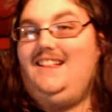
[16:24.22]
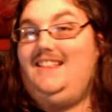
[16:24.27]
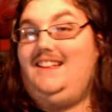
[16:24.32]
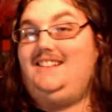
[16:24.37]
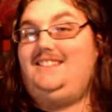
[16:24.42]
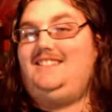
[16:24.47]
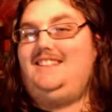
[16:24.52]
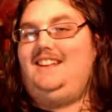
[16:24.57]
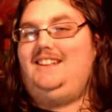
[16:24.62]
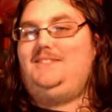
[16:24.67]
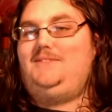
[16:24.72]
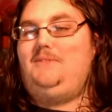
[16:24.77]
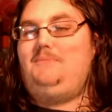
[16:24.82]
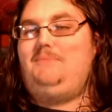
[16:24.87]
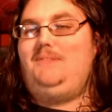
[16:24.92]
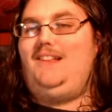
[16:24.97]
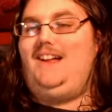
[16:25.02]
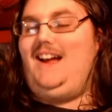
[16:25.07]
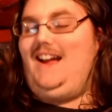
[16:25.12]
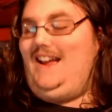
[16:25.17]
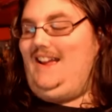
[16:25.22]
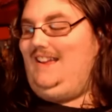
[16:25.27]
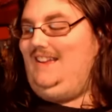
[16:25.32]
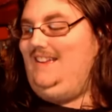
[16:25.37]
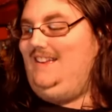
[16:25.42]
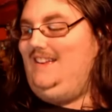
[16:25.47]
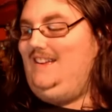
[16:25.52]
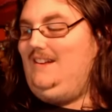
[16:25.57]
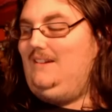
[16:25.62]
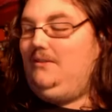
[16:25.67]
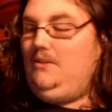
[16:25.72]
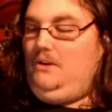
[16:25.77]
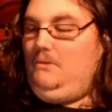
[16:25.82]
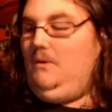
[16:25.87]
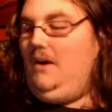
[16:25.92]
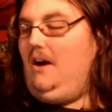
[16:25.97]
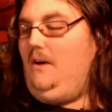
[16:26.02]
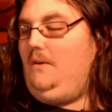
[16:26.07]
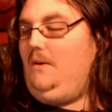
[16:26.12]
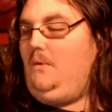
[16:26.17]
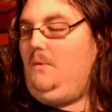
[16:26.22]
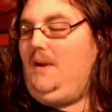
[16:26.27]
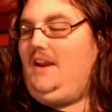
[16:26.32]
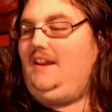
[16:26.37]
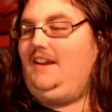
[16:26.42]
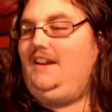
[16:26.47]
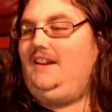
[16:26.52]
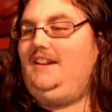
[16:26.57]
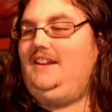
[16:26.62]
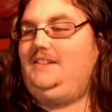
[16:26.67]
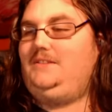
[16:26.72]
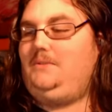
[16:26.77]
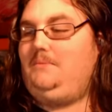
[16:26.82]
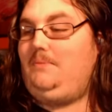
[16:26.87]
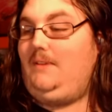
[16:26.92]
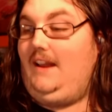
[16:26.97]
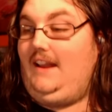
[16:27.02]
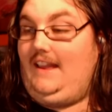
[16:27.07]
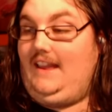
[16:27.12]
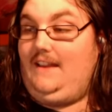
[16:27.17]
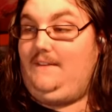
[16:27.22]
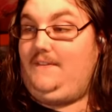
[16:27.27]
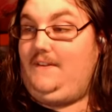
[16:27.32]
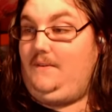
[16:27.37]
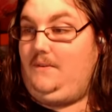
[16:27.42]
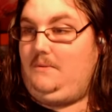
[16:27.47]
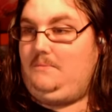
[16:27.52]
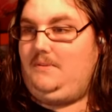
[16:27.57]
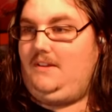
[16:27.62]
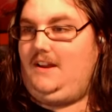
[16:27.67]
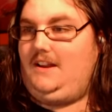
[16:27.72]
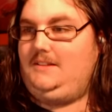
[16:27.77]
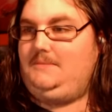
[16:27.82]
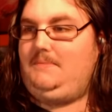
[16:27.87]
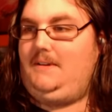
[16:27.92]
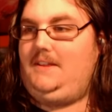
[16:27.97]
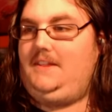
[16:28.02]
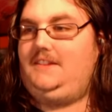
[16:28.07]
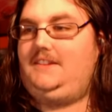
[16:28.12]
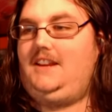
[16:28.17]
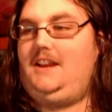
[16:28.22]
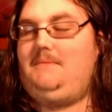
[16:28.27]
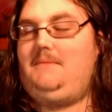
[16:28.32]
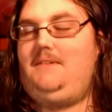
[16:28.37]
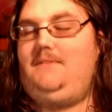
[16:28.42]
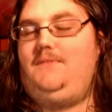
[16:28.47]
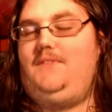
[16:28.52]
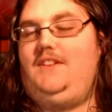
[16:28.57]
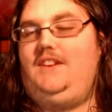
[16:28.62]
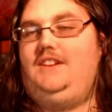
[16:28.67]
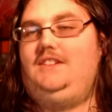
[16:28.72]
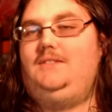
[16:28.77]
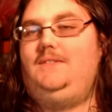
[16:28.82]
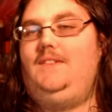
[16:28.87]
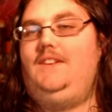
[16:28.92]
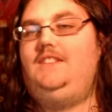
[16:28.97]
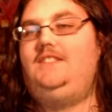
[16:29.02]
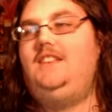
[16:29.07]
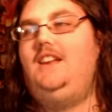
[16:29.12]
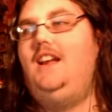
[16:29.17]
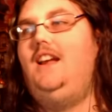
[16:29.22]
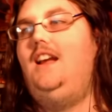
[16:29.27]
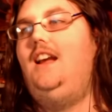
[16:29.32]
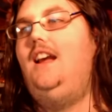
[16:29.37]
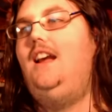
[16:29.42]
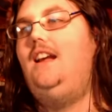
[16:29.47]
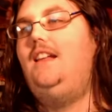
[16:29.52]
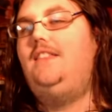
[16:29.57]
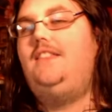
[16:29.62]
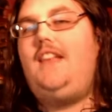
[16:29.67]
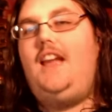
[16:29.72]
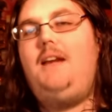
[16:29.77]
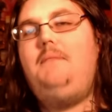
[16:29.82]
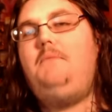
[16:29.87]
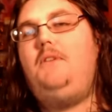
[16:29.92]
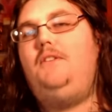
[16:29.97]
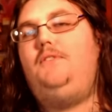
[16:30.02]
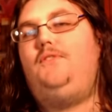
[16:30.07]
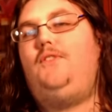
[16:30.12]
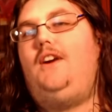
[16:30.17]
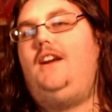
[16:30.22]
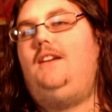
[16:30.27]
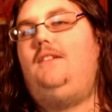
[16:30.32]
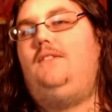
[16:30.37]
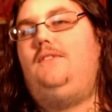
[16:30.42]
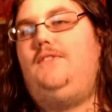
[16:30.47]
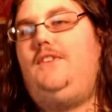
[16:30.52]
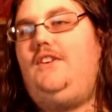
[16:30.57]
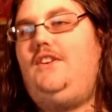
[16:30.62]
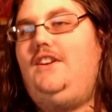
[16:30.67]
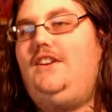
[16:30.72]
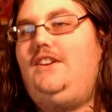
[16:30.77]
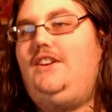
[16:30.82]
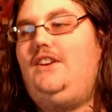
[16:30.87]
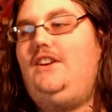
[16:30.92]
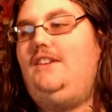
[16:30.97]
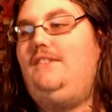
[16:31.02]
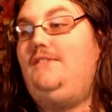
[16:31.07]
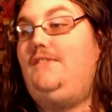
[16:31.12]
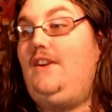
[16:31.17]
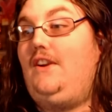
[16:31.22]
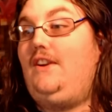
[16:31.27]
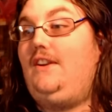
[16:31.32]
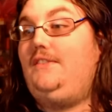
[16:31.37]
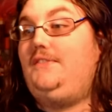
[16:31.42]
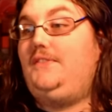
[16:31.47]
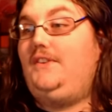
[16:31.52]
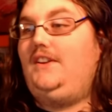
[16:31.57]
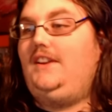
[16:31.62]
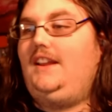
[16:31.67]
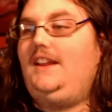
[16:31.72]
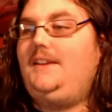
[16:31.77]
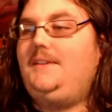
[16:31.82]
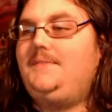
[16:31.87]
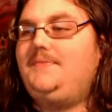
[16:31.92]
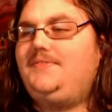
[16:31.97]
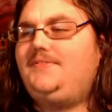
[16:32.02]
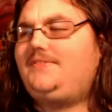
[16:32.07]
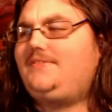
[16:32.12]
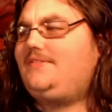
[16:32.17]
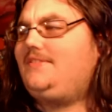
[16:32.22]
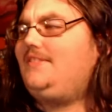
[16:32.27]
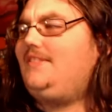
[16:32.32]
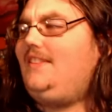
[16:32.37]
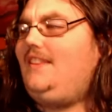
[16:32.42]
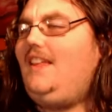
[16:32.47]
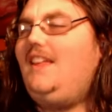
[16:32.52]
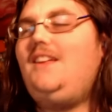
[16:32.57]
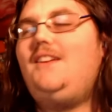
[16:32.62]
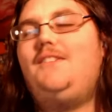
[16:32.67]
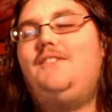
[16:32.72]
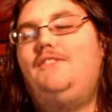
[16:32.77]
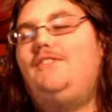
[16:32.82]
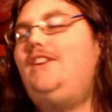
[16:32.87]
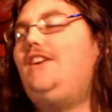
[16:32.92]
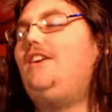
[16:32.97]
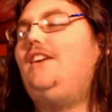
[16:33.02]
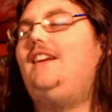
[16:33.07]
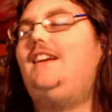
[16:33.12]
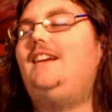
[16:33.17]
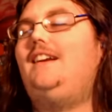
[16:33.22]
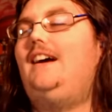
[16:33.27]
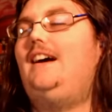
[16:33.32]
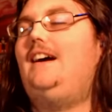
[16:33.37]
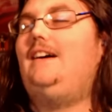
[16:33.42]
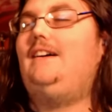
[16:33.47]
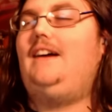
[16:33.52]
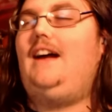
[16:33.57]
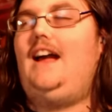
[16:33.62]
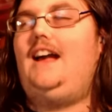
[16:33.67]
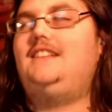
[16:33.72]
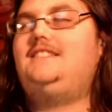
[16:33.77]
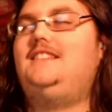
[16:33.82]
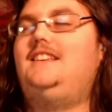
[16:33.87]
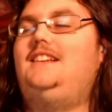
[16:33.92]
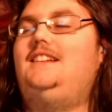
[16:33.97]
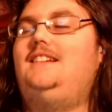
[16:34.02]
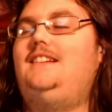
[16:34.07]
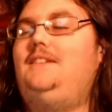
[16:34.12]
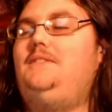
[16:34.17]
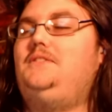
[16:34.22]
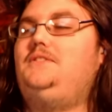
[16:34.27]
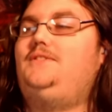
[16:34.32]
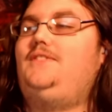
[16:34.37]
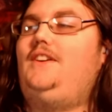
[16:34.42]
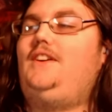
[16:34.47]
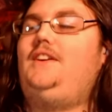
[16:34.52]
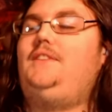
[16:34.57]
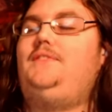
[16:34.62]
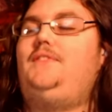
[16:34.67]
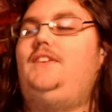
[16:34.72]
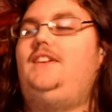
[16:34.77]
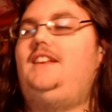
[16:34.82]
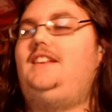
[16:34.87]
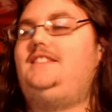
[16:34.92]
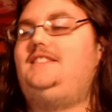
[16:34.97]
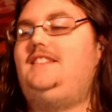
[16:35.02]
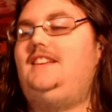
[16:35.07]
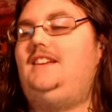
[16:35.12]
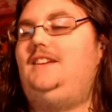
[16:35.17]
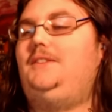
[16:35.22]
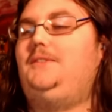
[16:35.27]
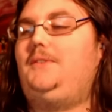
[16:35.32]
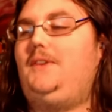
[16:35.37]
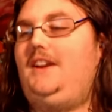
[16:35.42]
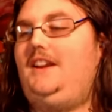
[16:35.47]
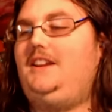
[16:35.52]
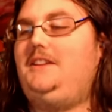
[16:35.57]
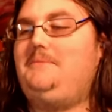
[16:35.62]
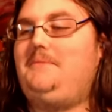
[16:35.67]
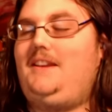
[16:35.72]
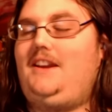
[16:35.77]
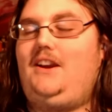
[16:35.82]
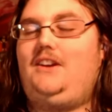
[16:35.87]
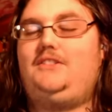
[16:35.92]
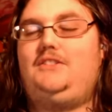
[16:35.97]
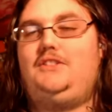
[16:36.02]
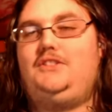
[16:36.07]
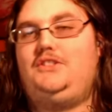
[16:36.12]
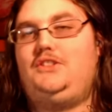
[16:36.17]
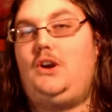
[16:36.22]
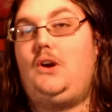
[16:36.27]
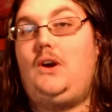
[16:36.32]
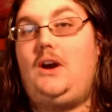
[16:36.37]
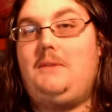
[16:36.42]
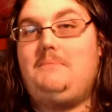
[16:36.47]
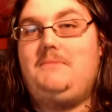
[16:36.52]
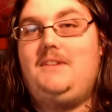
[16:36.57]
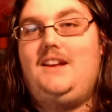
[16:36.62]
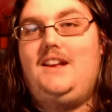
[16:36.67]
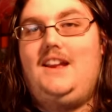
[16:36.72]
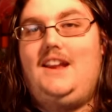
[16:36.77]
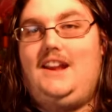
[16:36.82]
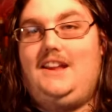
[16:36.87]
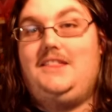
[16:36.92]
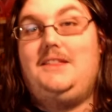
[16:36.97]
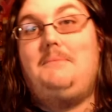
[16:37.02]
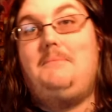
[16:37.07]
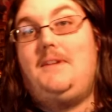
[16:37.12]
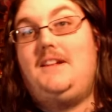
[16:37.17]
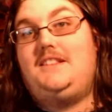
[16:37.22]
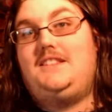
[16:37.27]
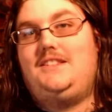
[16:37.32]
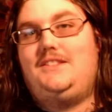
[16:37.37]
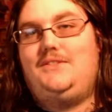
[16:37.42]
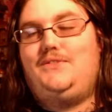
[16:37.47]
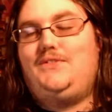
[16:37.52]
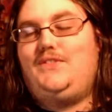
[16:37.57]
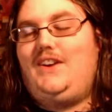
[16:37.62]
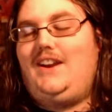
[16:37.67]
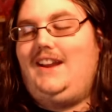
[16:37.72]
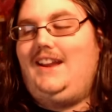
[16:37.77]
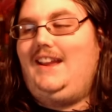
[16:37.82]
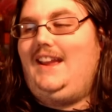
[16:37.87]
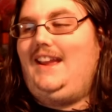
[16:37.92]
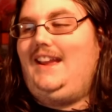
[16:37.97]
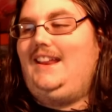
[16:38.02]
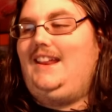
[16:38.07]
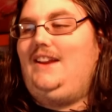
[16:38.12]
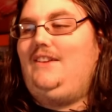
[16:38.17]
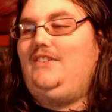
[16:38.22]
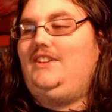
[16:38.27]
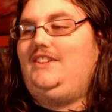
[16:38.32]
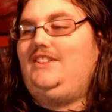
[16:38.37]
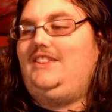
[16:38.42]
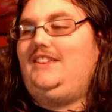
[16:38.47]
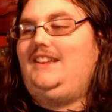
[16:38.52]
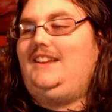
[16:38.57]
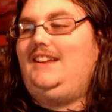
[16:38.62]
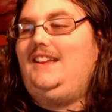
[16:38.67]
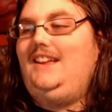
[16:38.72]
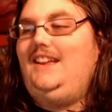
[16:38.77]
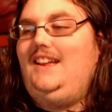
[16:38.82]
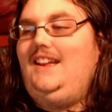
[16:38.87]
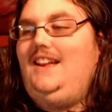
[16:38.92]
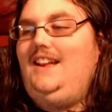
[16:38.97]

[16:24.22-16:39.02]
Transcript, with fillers: Let's see his reply. Well, while we're waiting on his reply, if he replies by the time I finish this. Damn good fight. Very good. Very funny. Very, as in, it was very funny seeing random characters show up in the midst of the fight and everything.